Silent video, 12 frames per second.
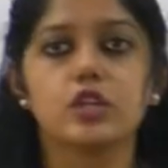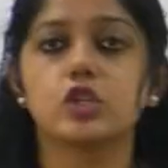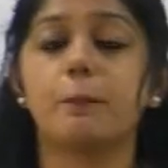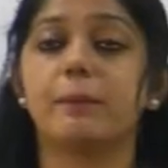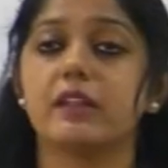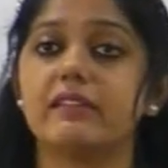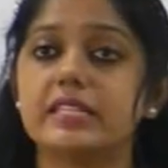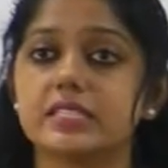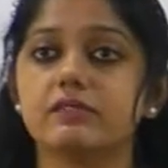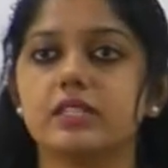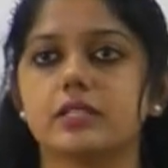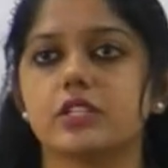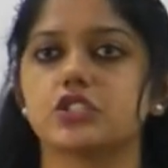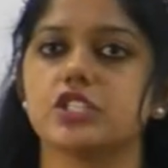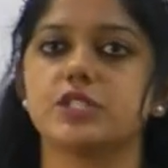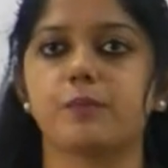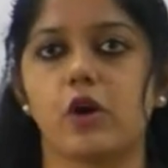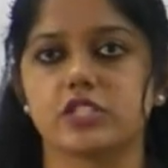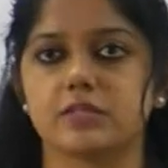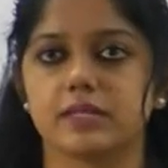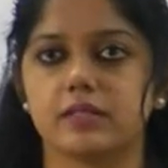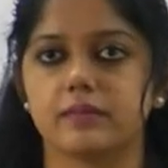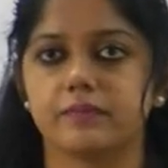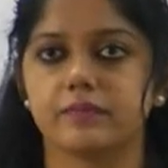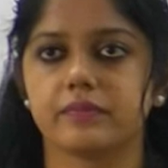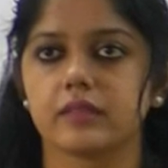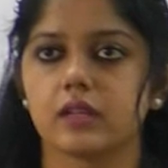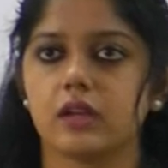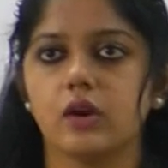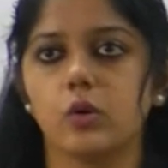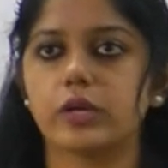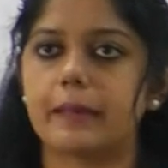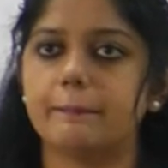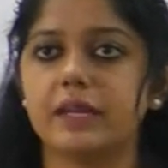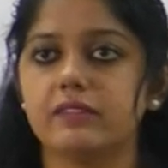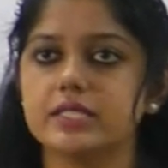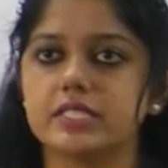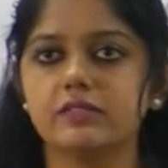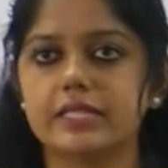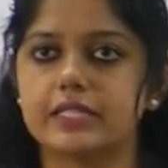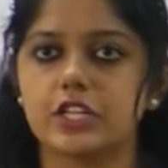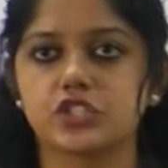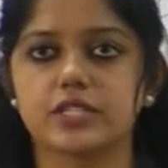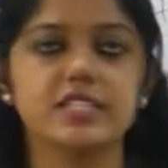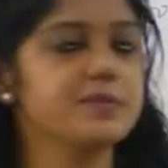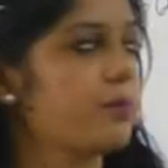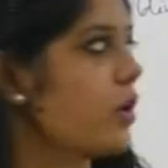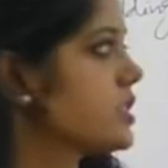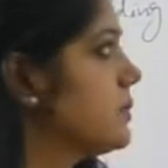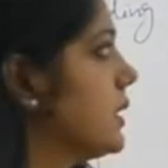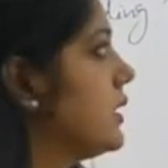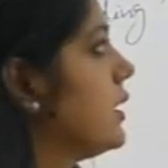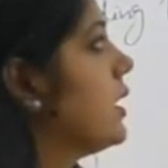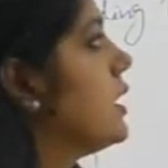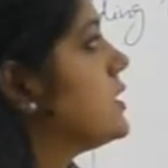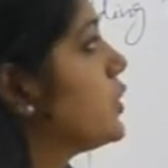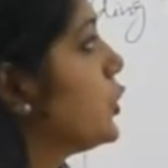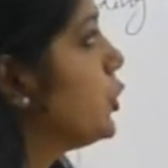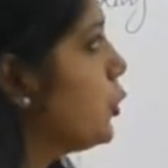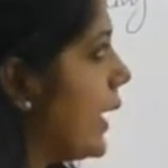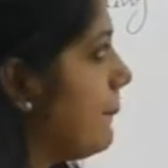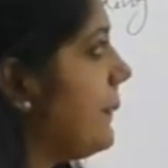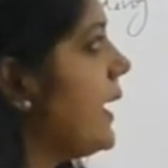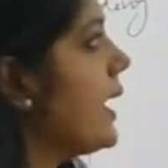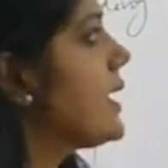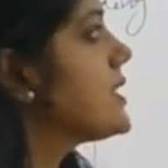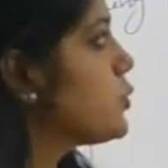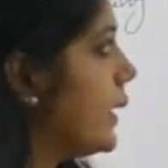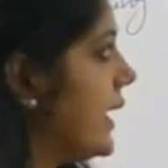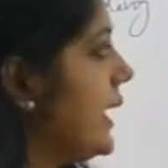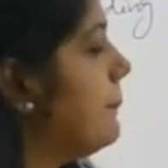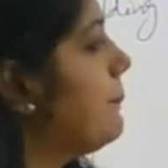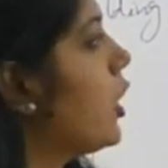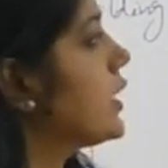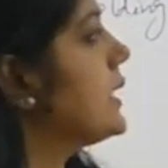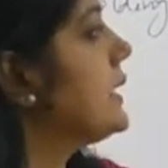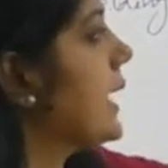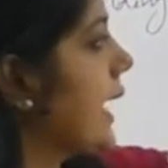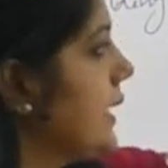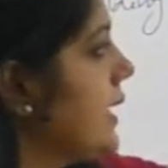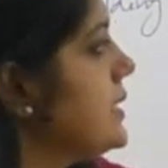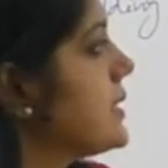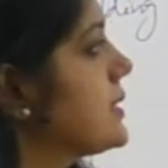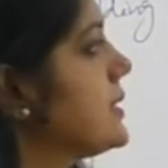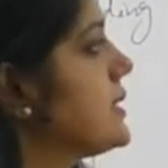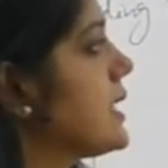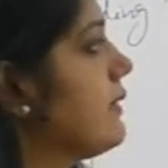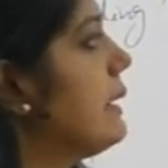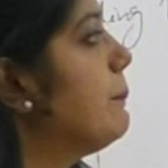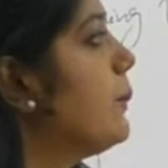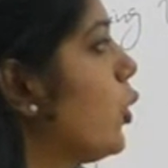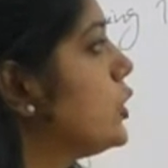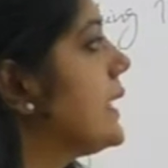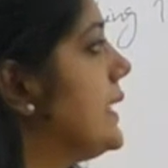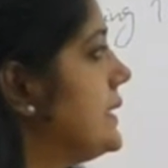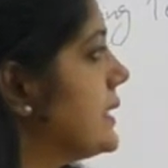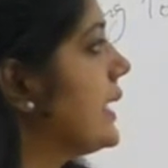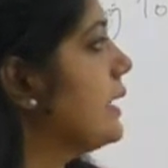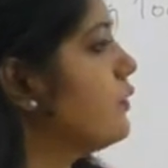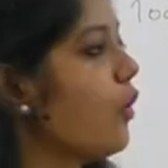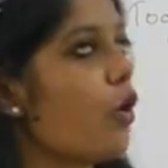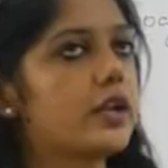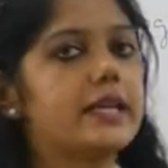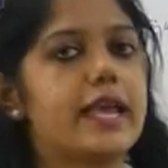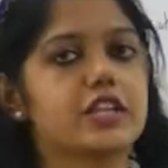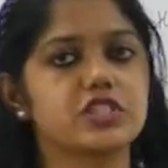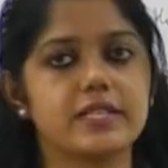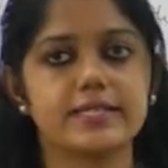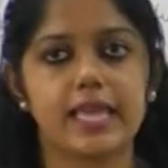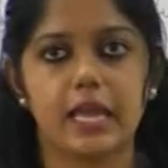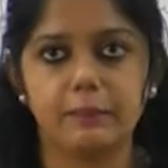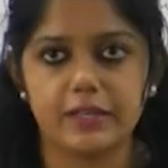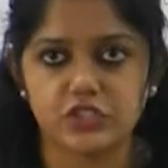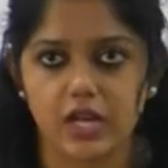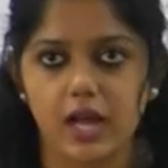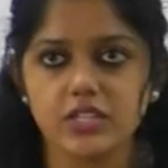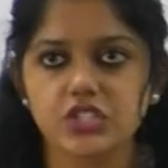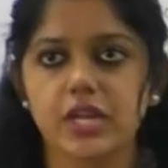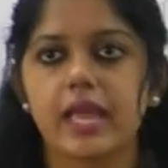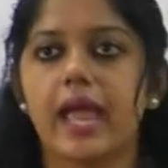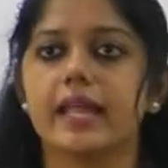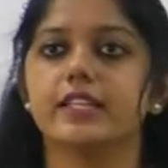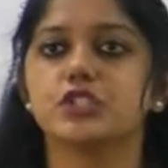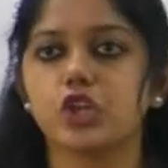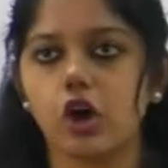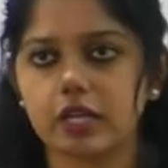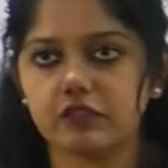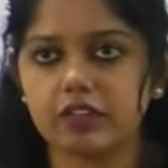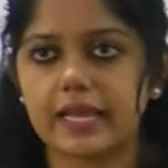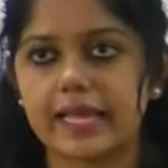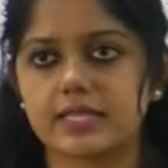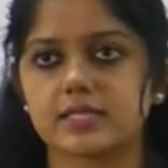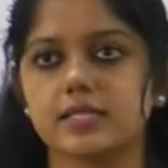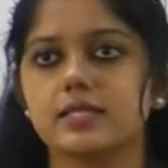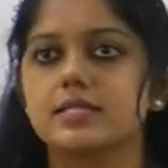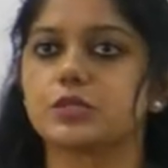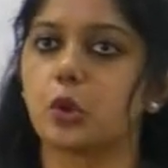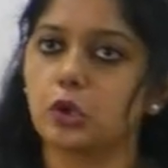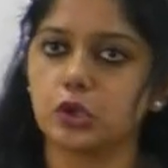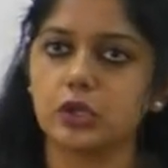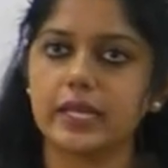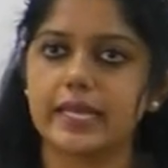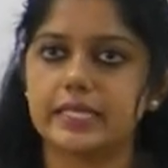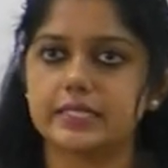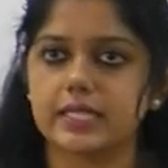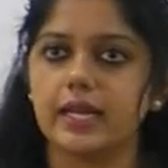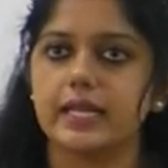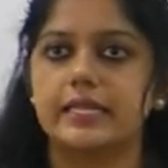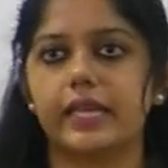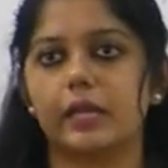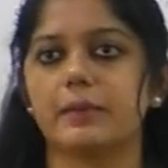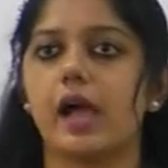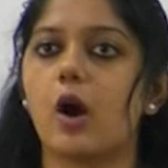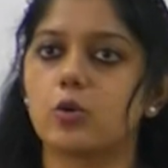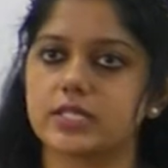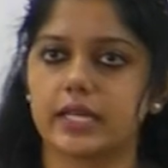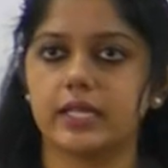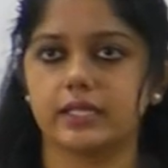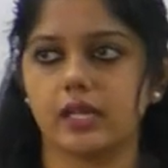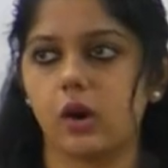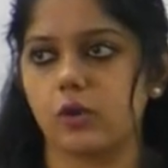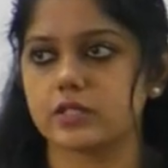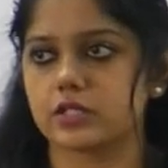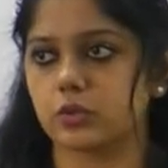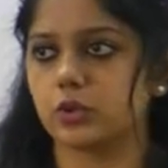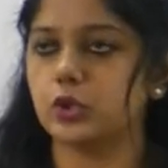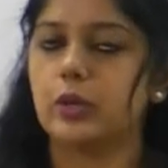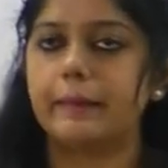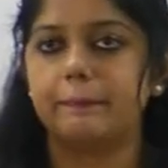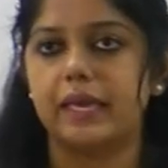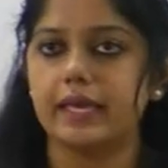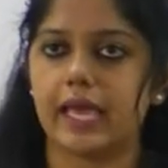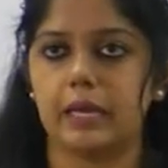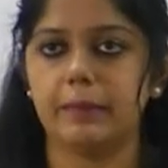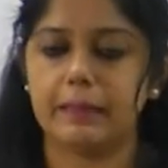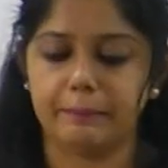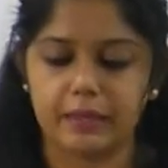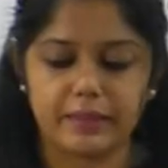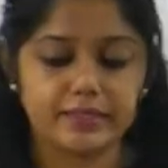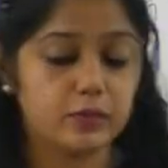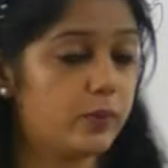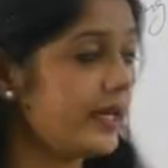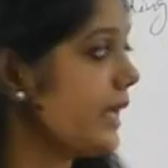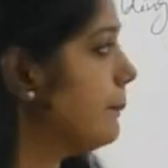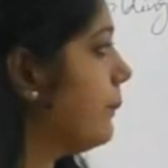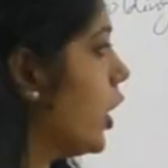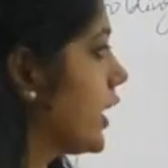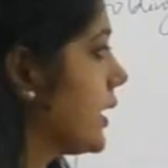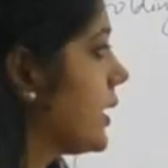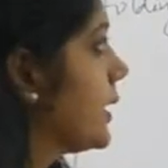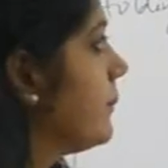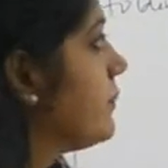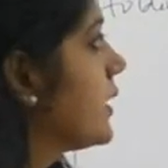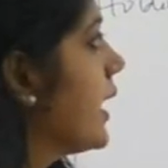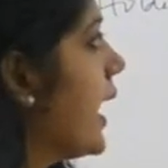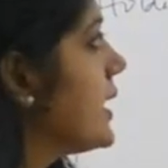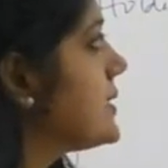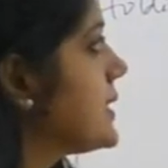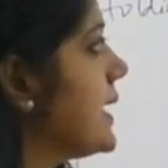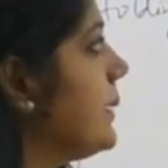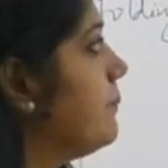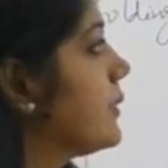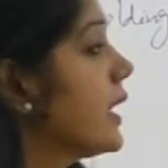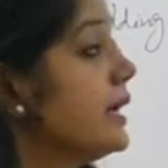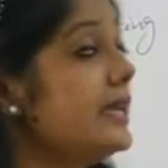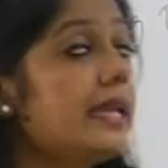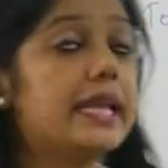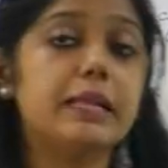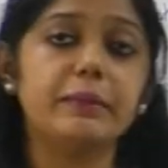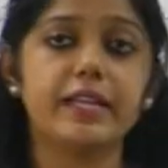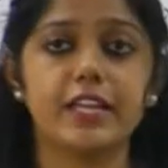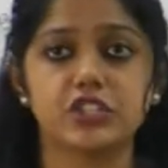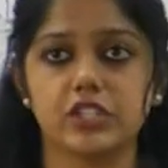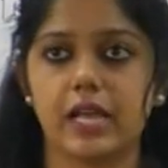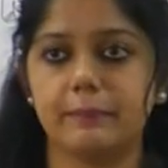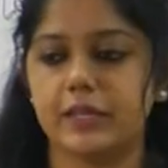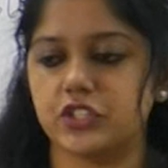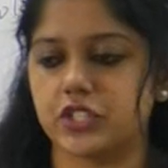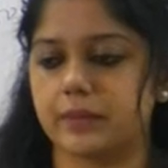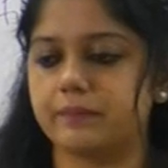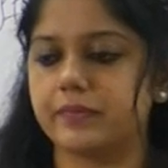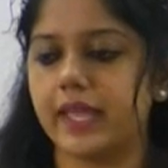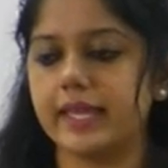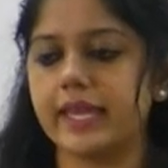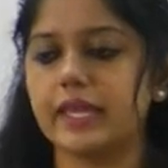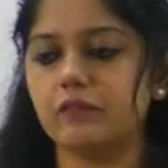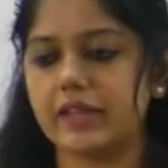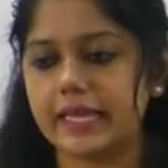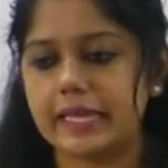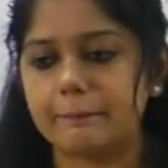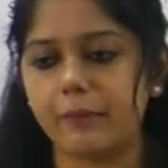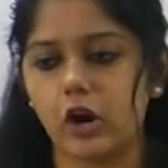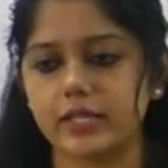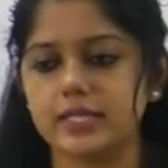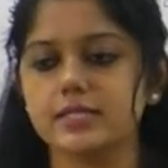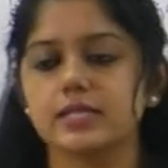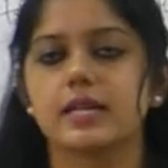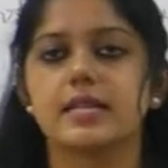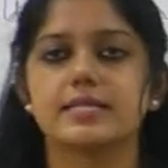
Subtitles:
So preventive detention is possible. Okay, preventive detention is possible. So UAPA is very important. 1967, both Indian and foreign nationals can be charged and the geographical extent is not only India, it can be outside India also. UAPA can be implemented. Very important. And see, Delimitation Commission, again very important.